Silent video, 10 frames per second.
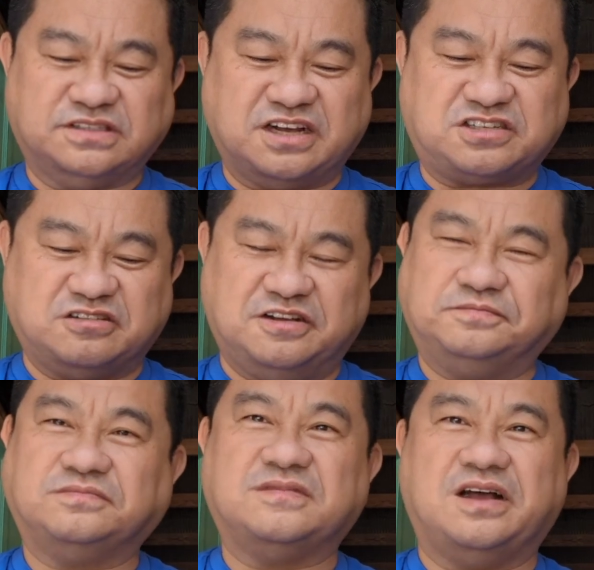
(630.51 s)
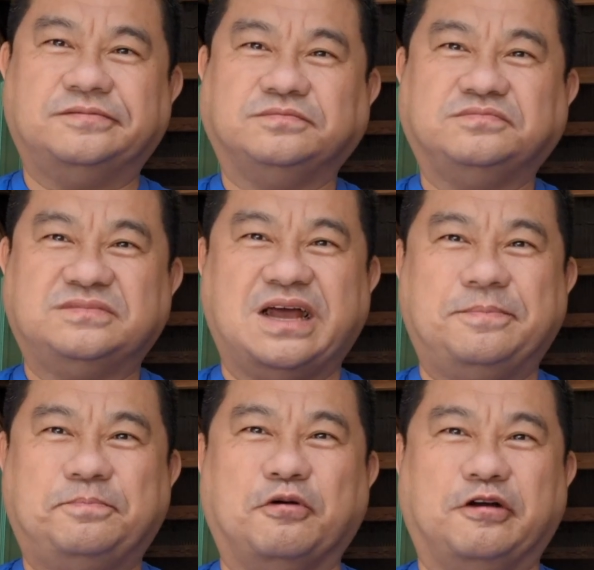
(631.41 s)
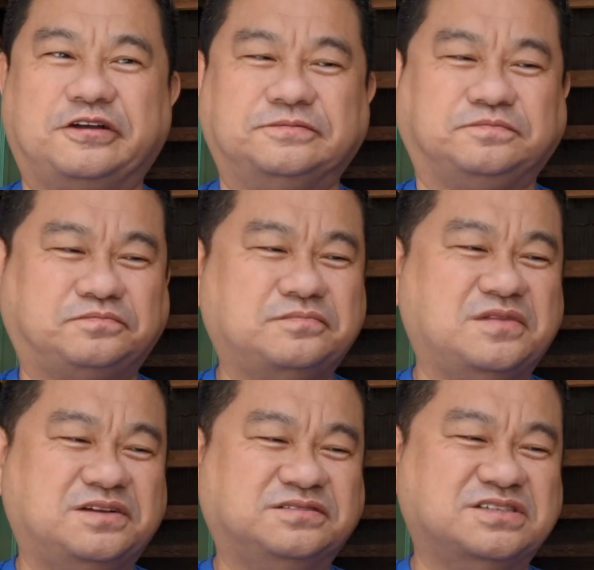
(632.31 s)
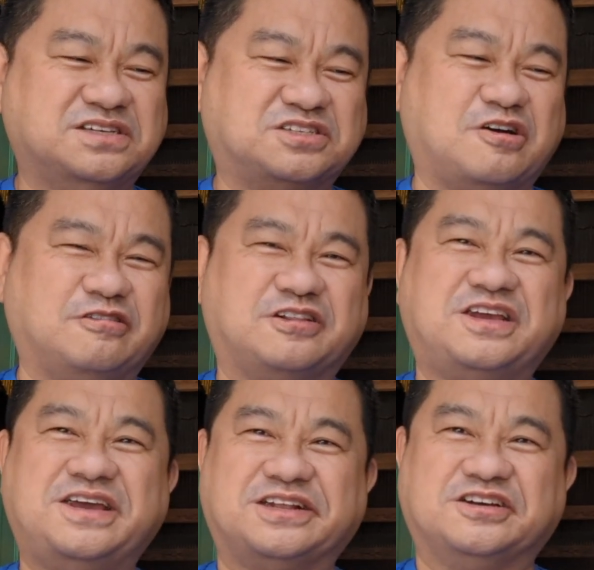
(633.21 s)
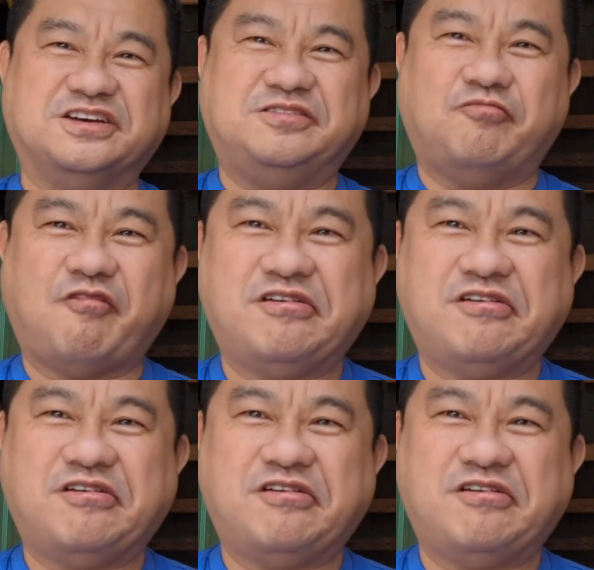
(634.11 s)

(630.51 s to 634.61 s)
Excellent. That pork is garlicky and good.